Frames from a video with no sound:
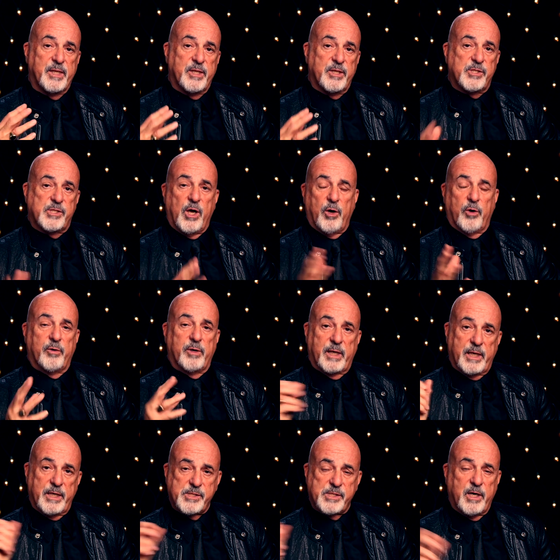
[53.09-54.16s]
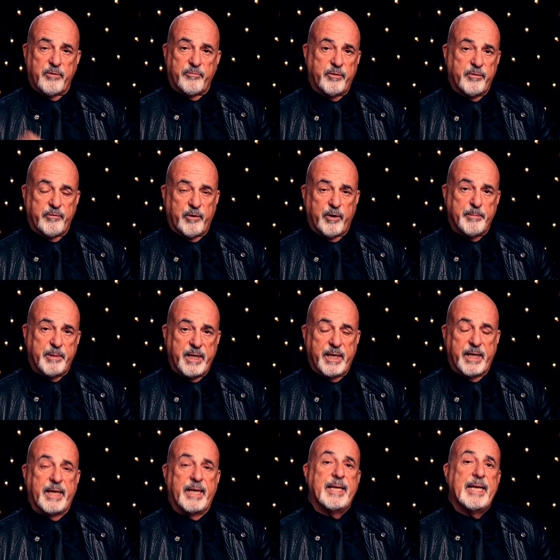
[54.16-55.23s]
So let's start from the very
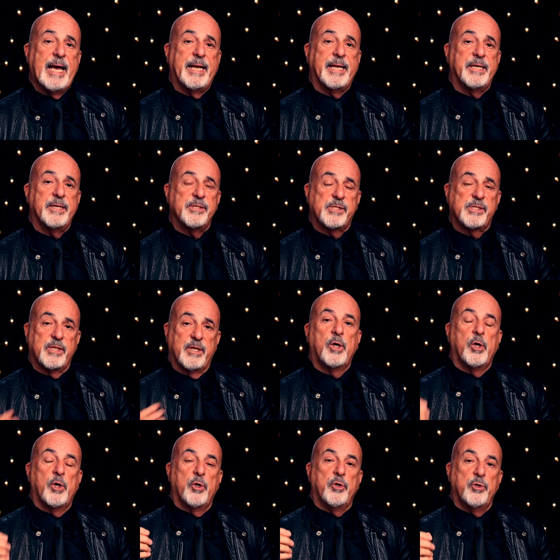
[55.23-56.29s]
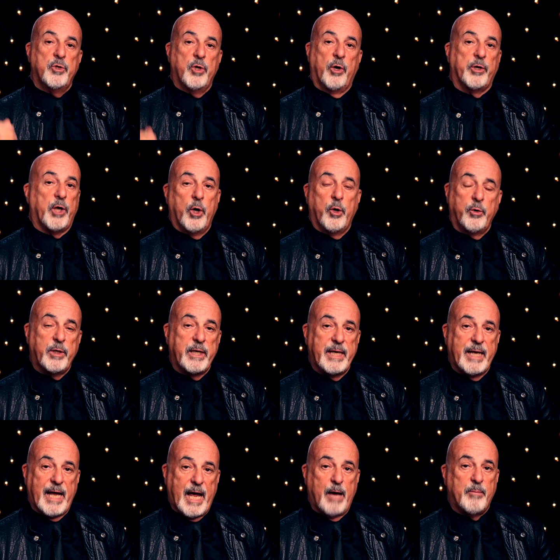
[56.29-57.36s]
beginning, and that is not
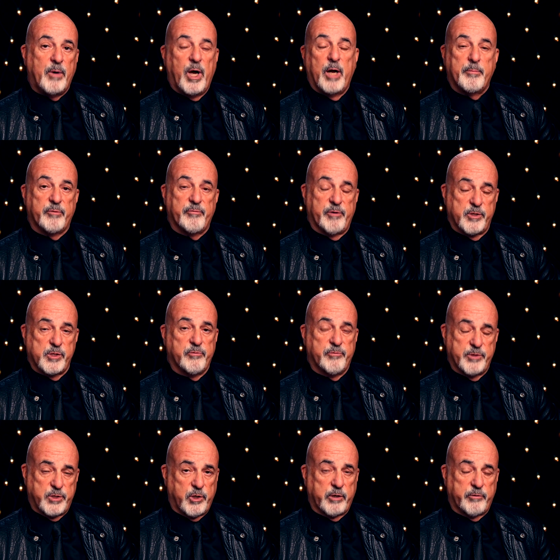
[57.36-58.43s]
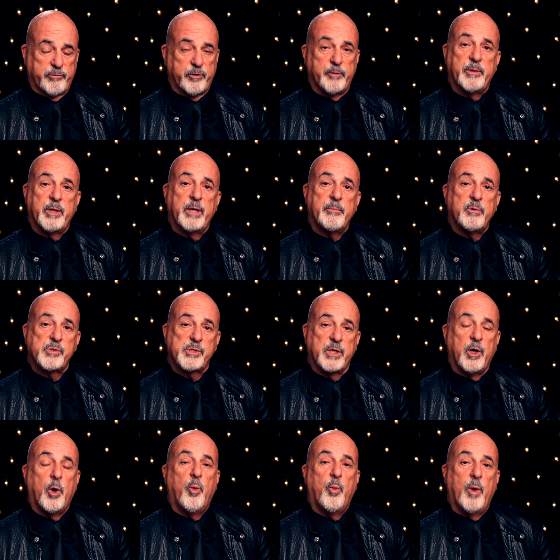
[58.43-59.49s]
only am I a professional photographer, but I'm
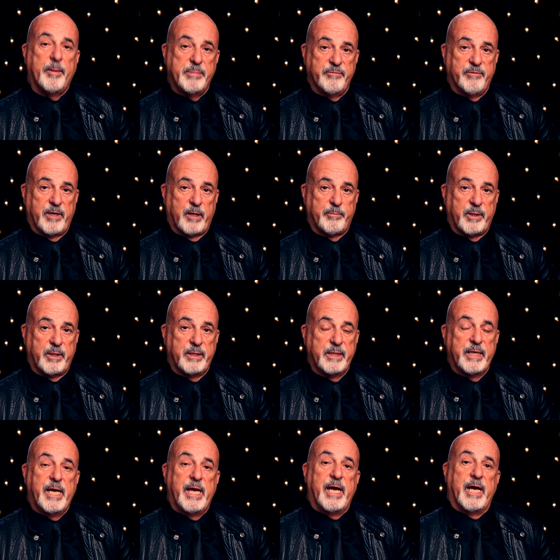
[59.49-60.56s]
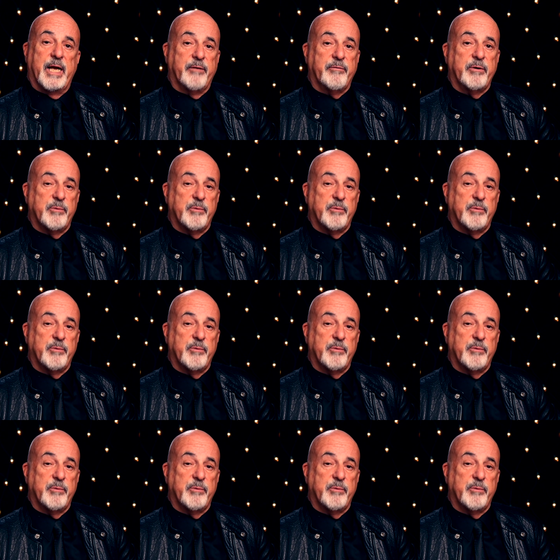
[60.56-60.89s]
also a web developer. And every